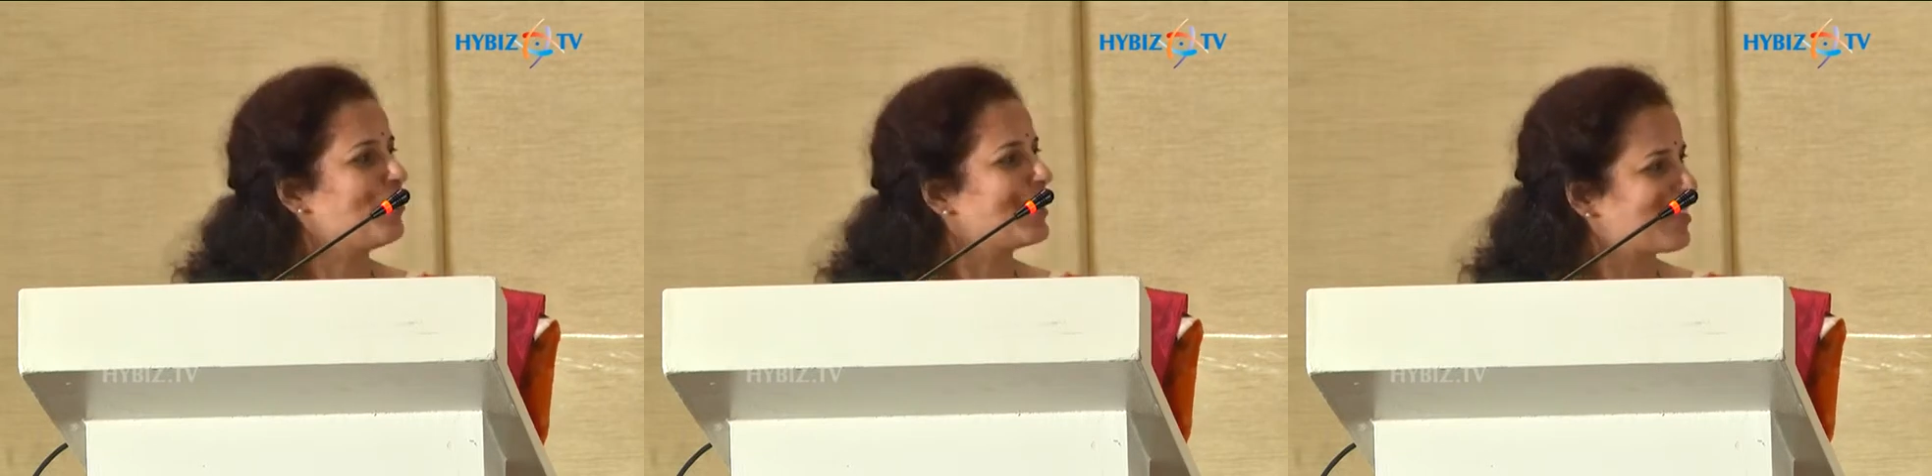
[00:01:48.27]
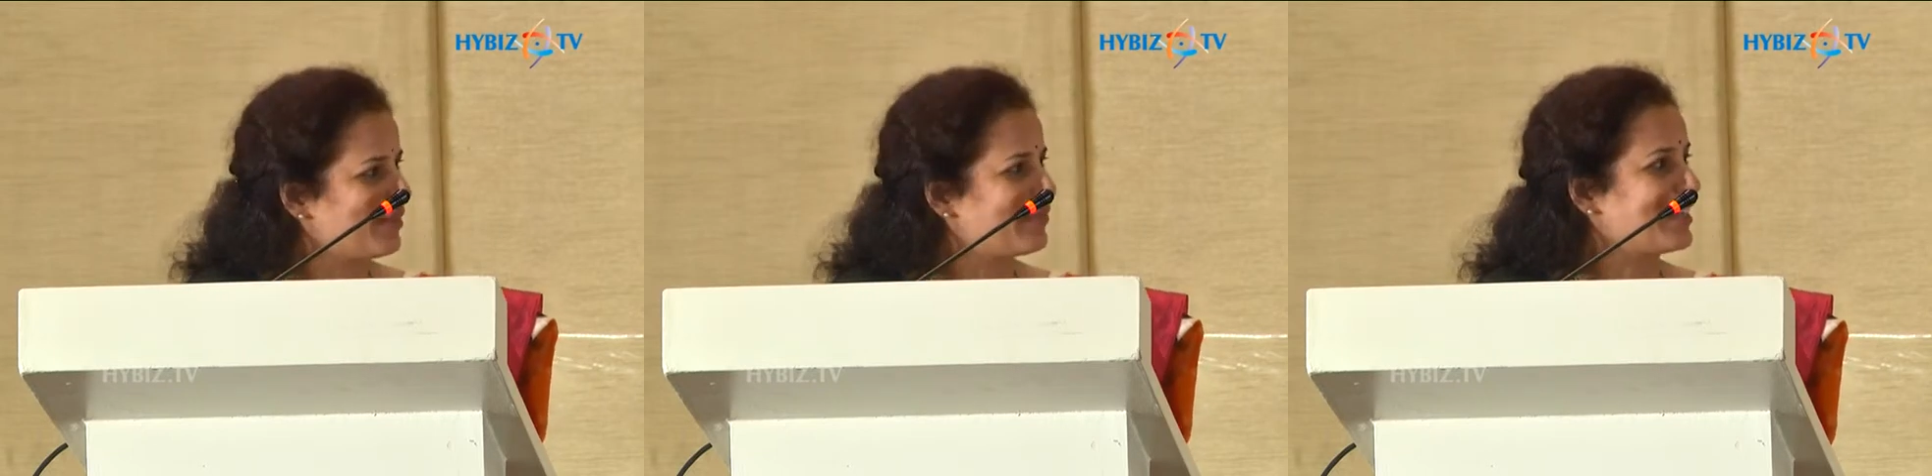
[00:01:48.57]

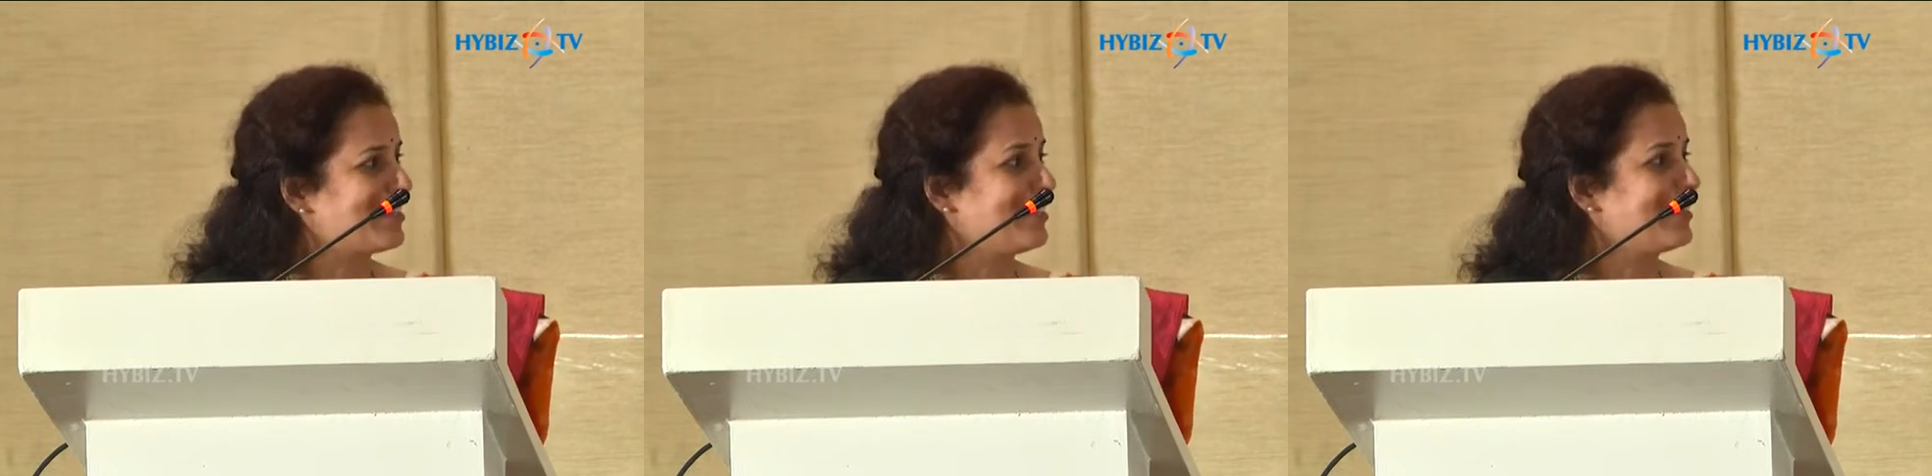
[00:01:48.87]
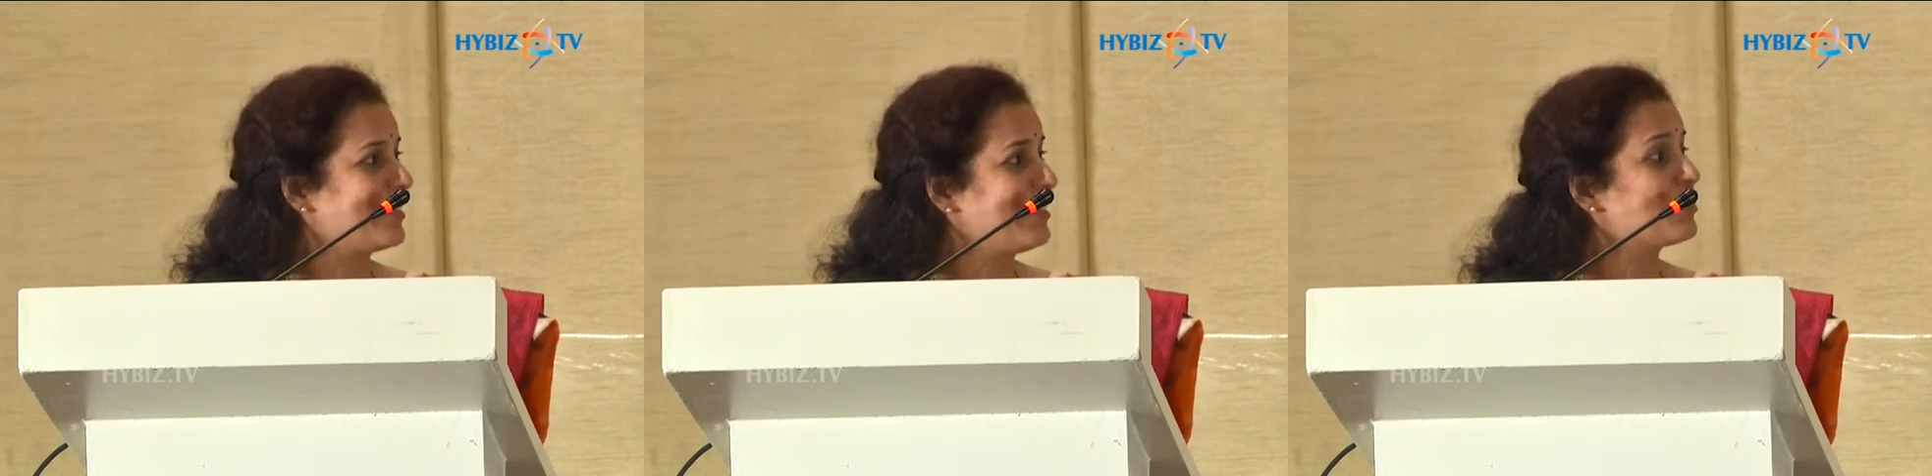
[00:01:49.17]
medical
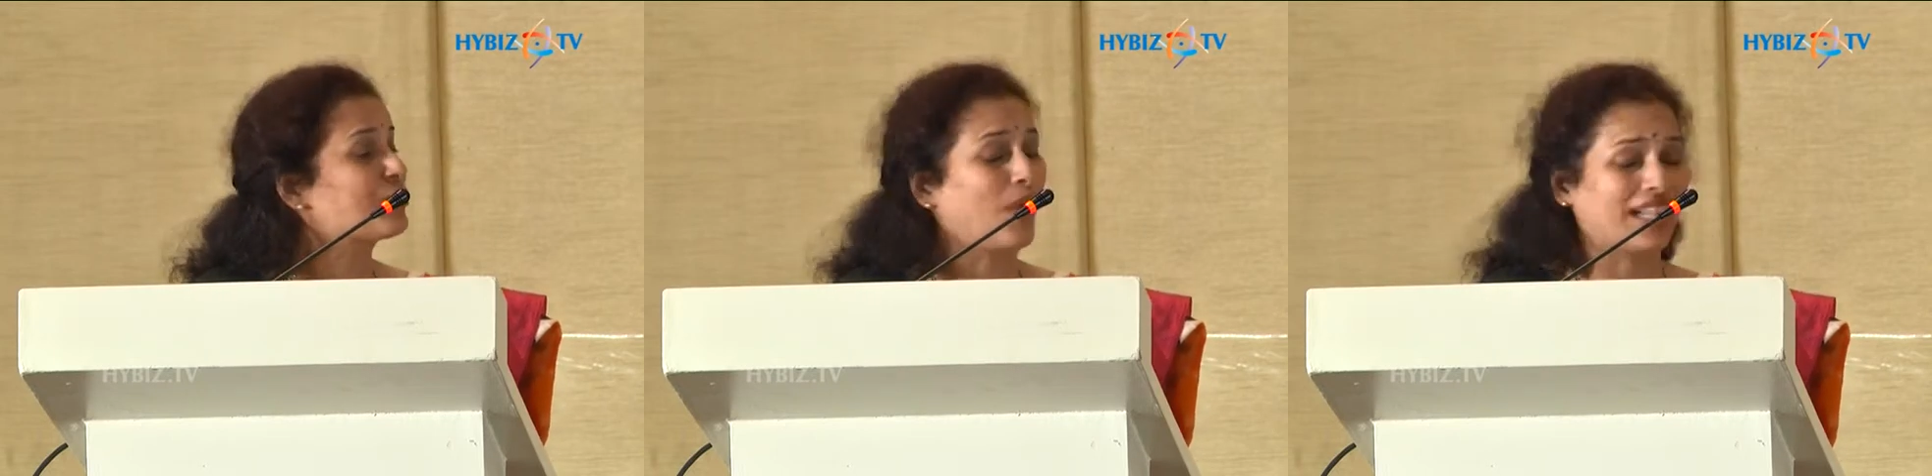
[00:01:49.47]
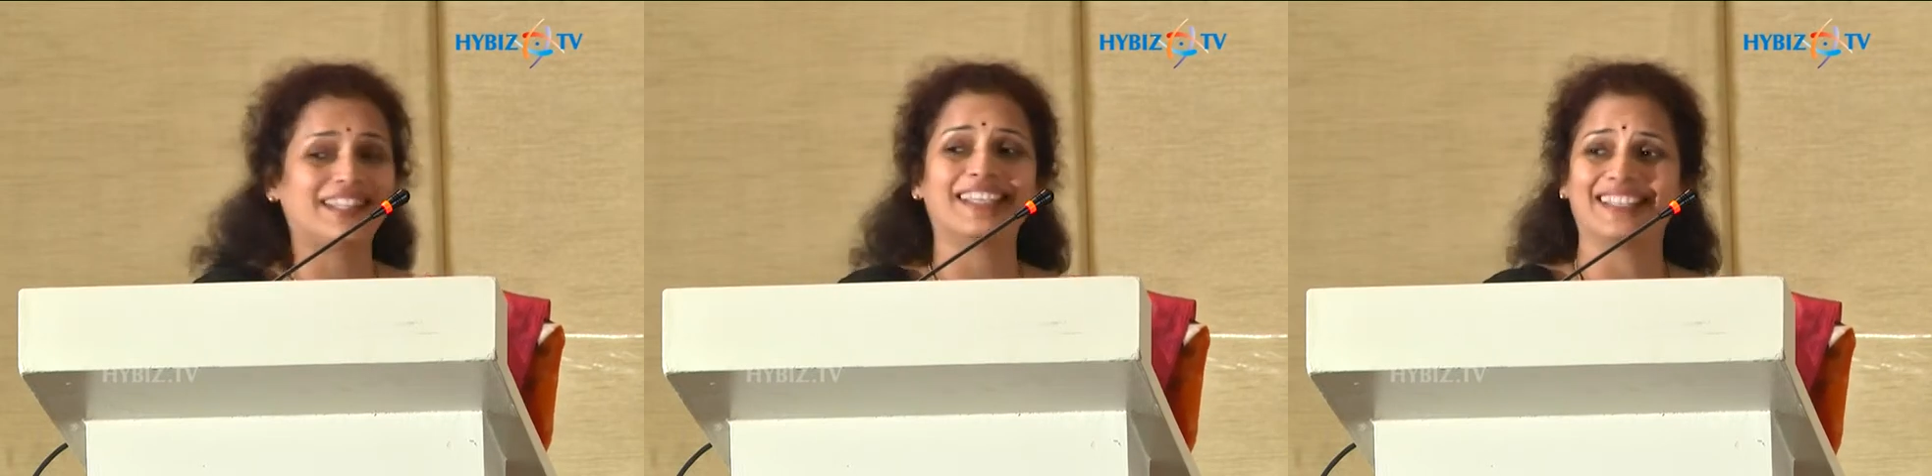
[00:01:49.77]
fraternity,
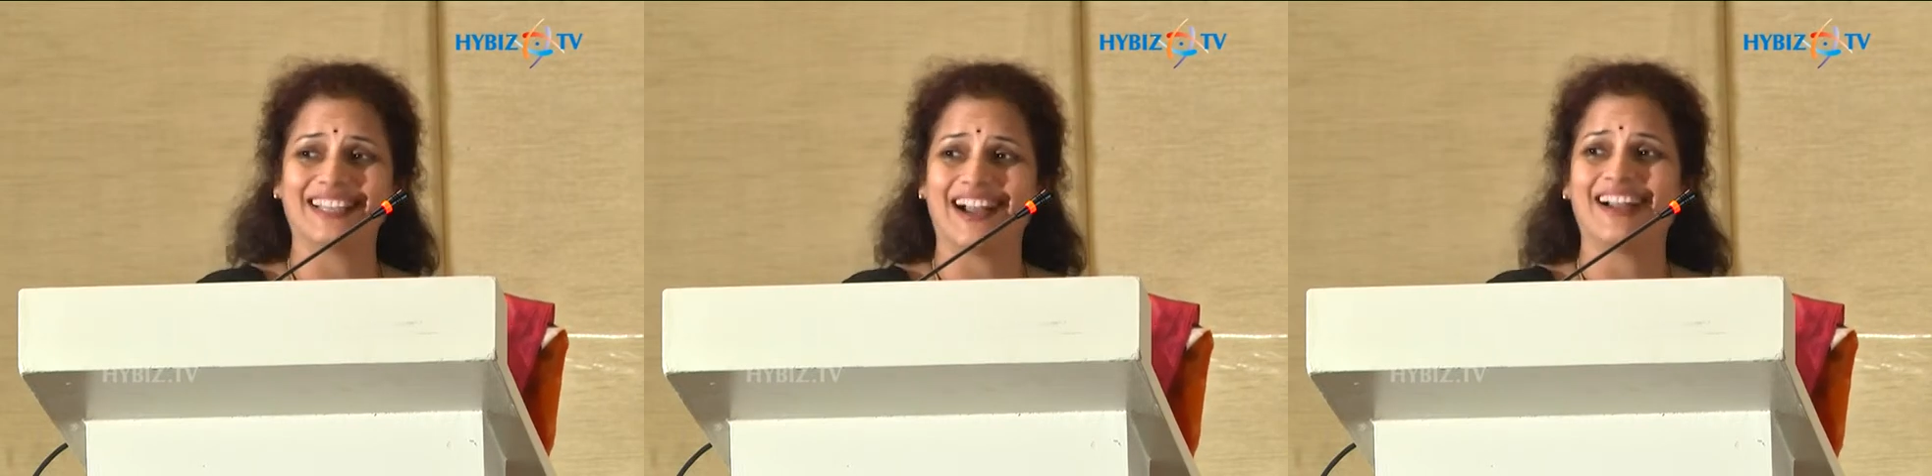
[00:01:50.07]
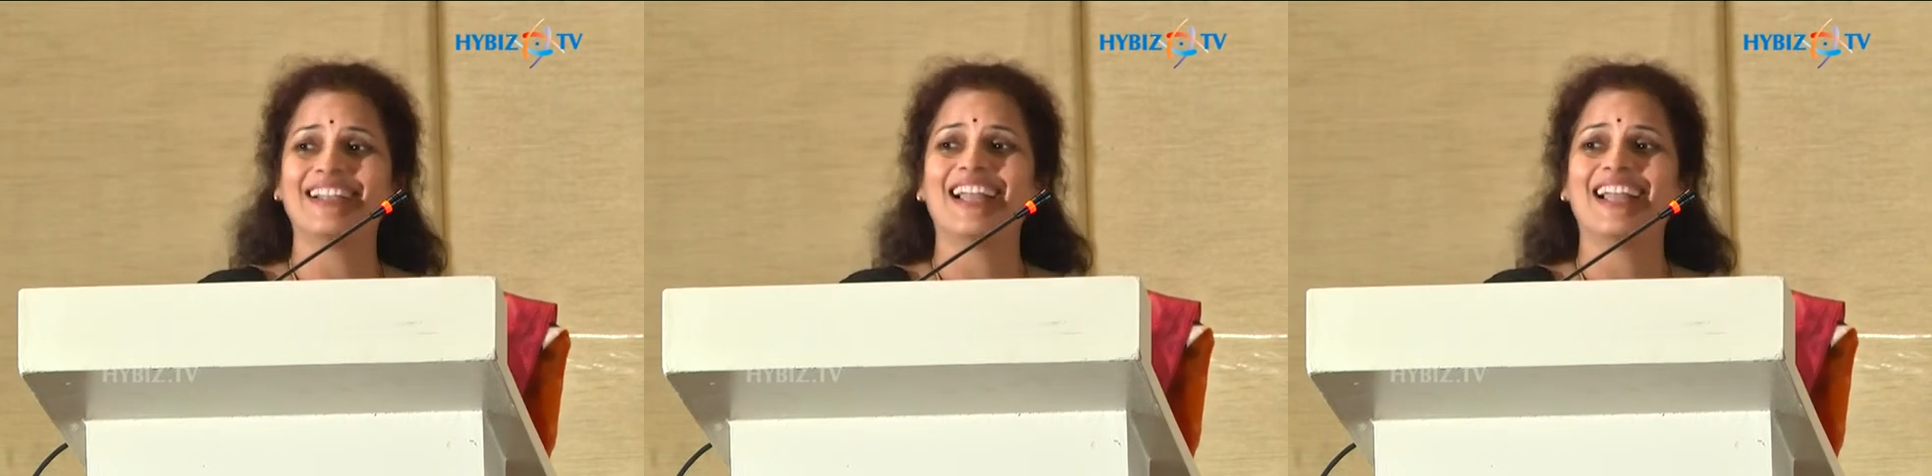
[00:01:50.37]
Swati, yeah.